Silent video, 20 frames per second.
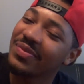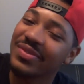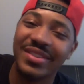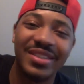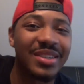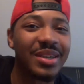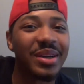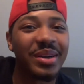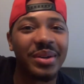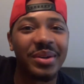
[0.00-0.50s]

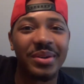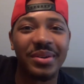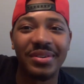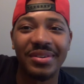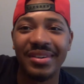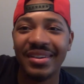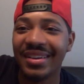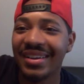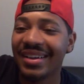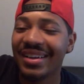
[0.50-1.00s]

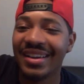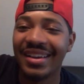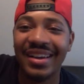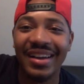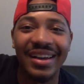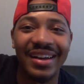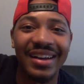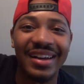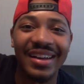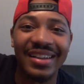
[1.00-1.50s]
So,
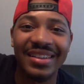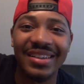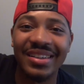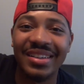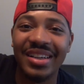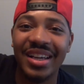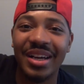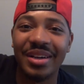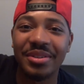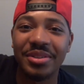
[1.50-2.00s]
I
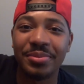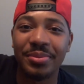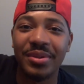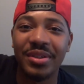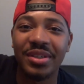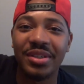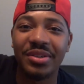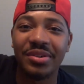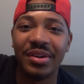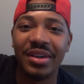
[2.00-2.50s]
thought that was
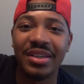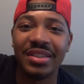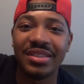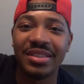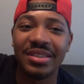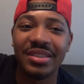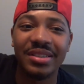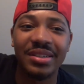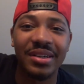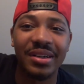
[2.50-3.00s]
pretty
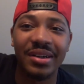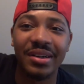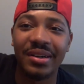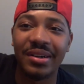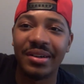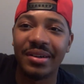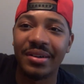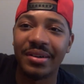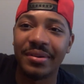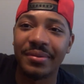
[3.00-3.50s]
crazy.
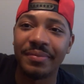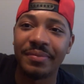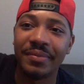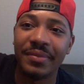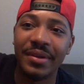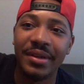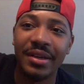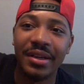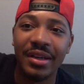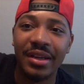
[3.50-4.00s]
Um,
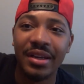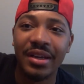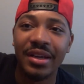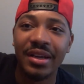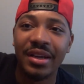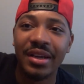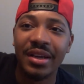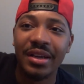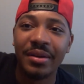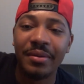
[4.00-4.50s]

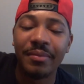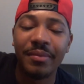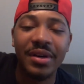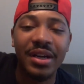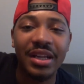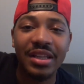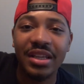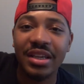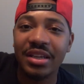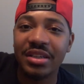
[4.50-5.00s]

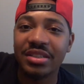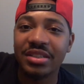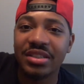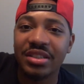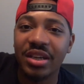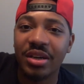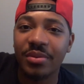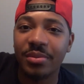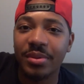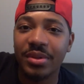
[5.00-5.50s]
but I think it's
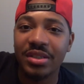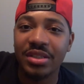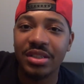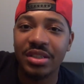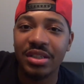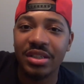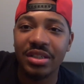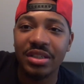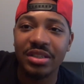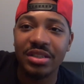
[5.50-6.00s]
just helpful to
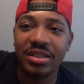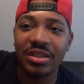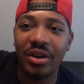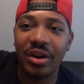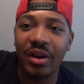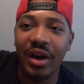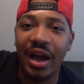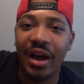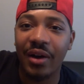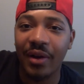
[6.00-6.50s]
see just you
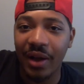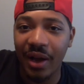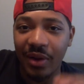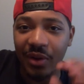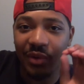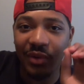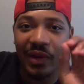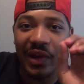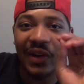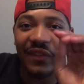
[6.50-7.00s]
know how
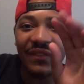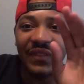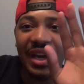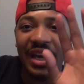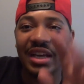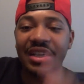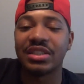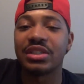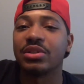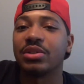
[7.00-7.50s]
how how
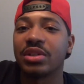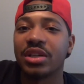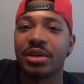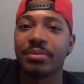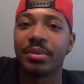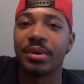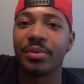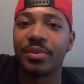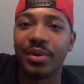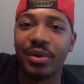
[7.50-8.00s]
fast he'll
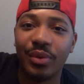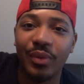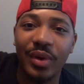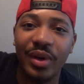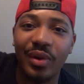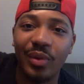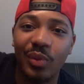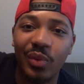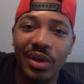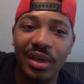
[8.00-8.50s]
come up with a
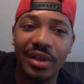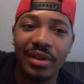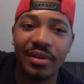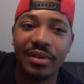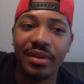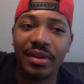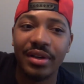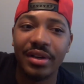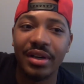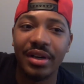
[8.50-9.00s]
way to win.
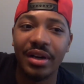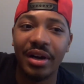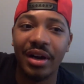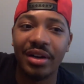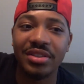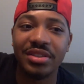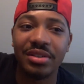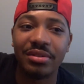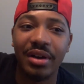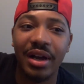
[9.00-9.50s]
Uh,
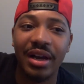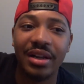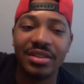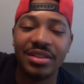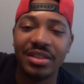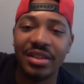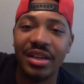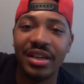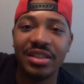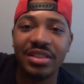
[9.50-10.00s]
also, how
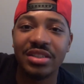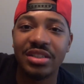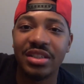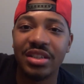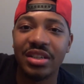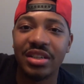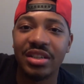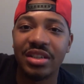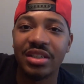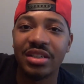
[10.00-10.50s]
tenacious
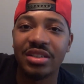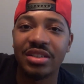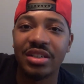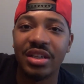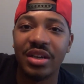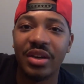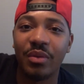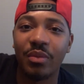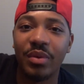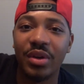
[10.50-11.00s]
he is
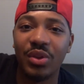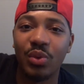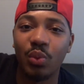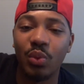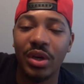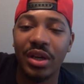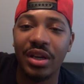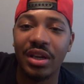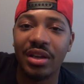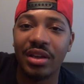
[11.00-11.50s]
with
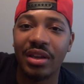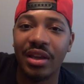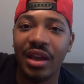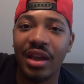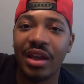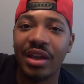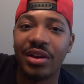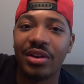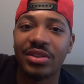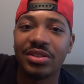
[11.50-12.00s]
winning,
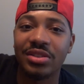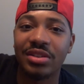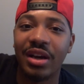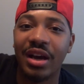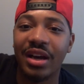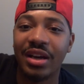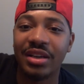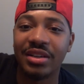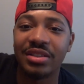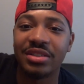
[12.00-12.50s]
and also
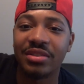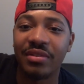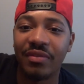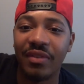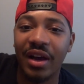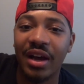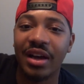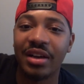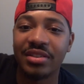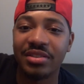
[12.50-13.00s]
how he
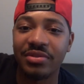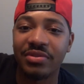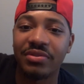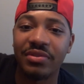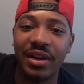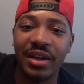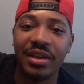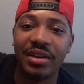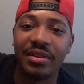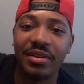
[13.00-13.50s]
survives a
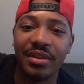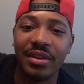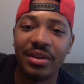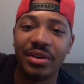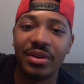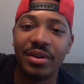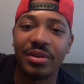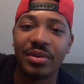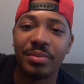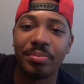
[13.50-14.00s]
fight. You
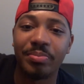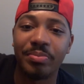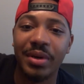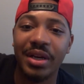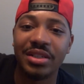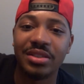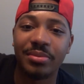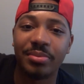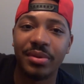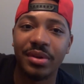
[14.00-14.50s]
know,
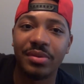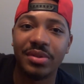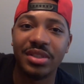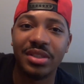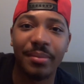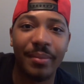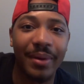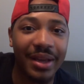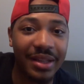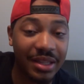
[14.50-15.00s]
past the point where
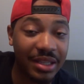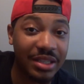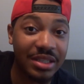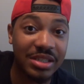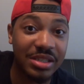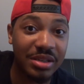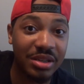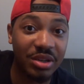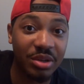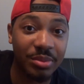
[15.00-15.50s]
somebody thinks
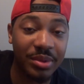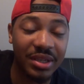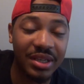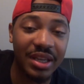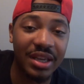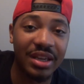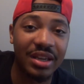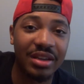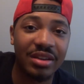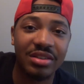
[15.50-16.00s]
he, will be
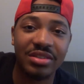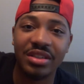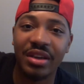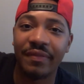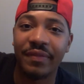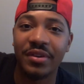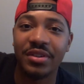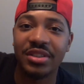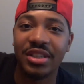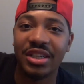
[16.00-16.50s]
dead. Because
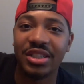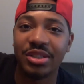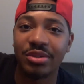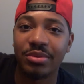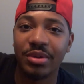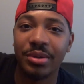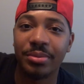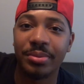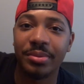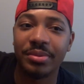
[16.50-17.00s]
at first, I
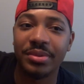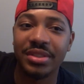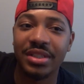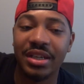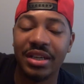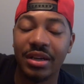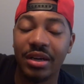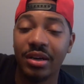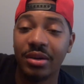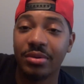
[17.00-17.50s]
Sharif was
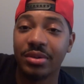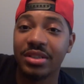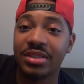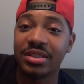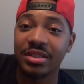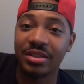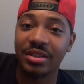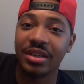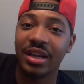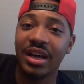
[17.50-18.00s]
like, "Oh, he's
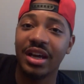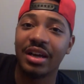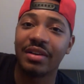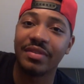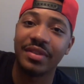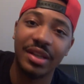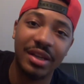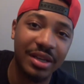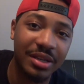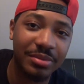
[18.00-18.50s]
still
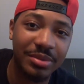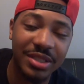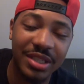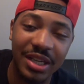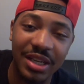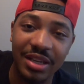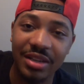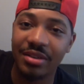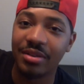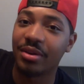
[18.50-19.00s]
alive. Thought he was
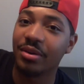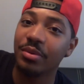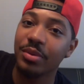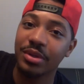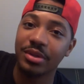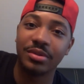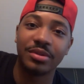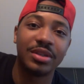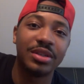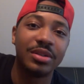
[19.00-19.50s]
dead. Oh
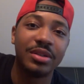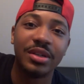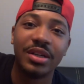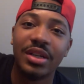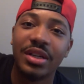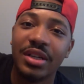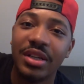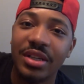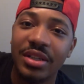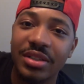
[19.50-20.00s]
well, well,
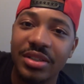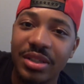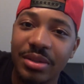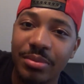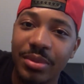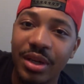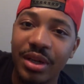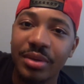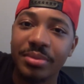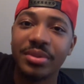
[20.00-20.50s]

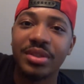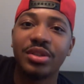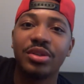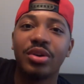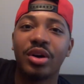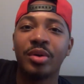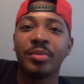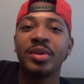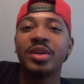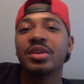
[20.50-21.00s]
shit. Big ups to
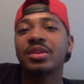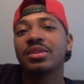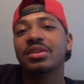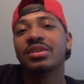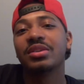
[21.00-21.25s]
you, homie."